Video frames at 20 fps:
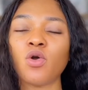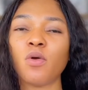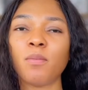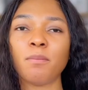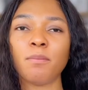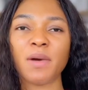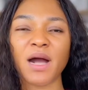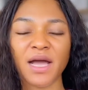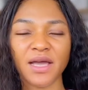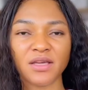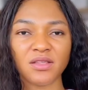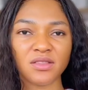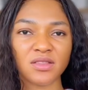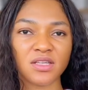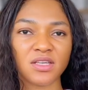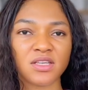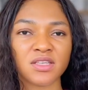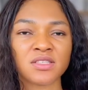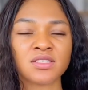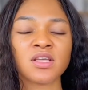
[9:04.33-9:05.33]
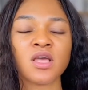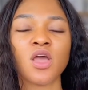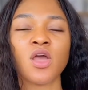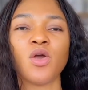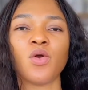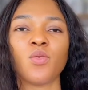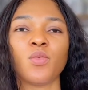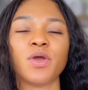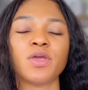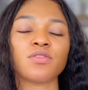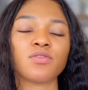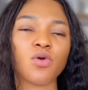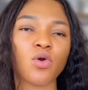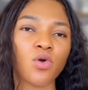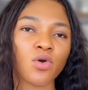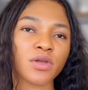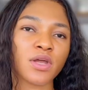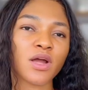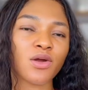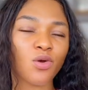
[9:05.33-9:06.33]
combine this with
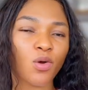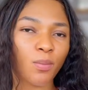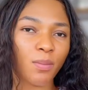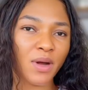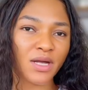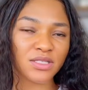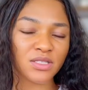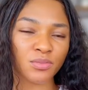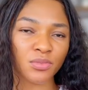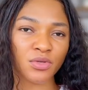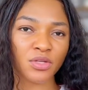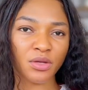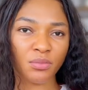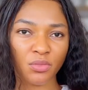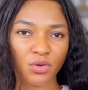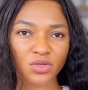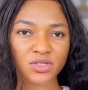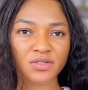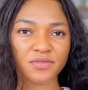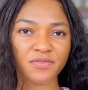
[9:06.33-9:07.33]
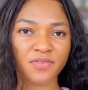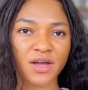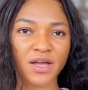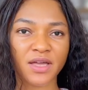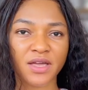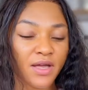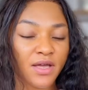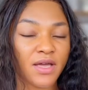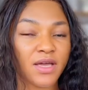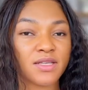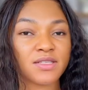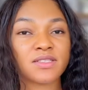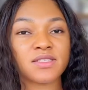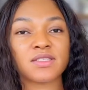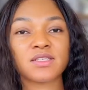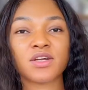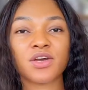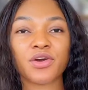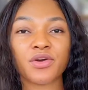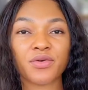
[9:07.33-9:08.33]
other compatible emulsifiers
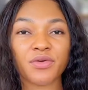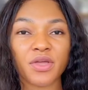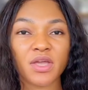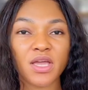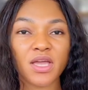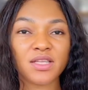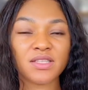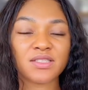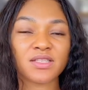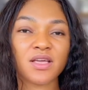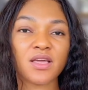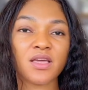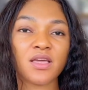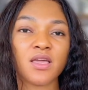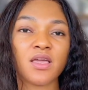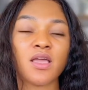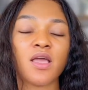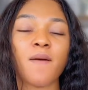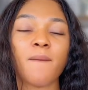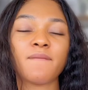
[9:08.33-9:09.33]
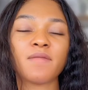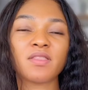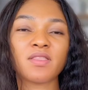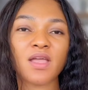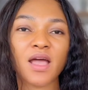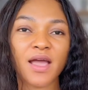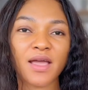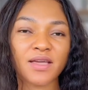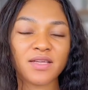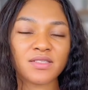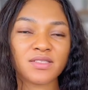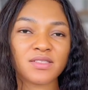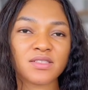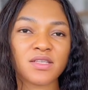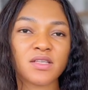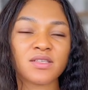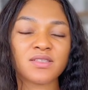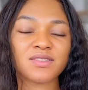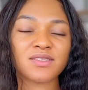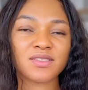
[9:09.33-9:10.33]
to create a nice
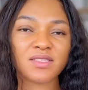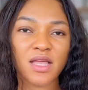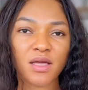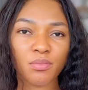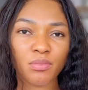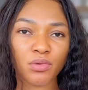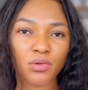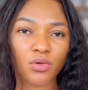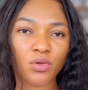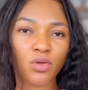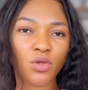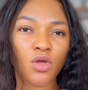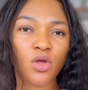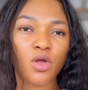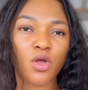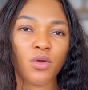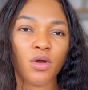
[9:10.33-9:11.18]
stable